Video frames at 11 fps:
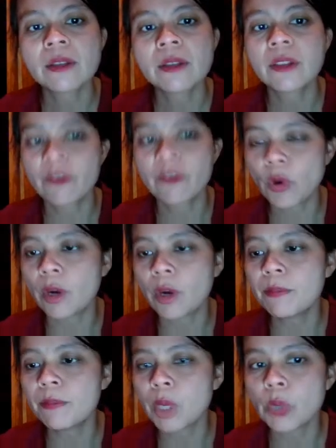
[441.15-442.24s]
the
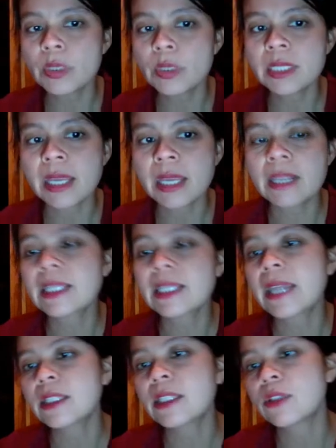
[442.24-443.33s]
form post and
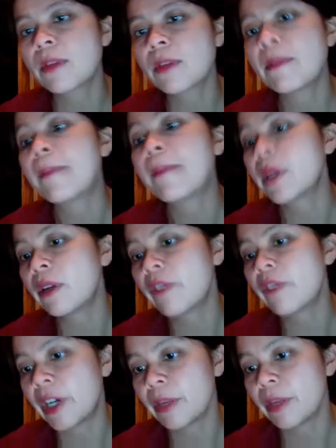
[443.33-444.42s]
assigns it to a member
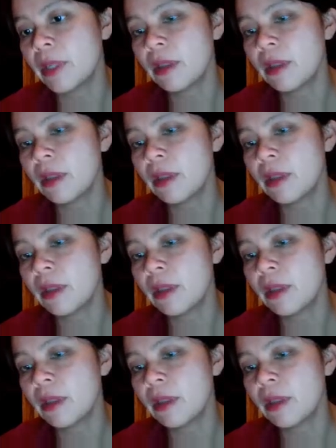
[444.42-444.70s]
variable.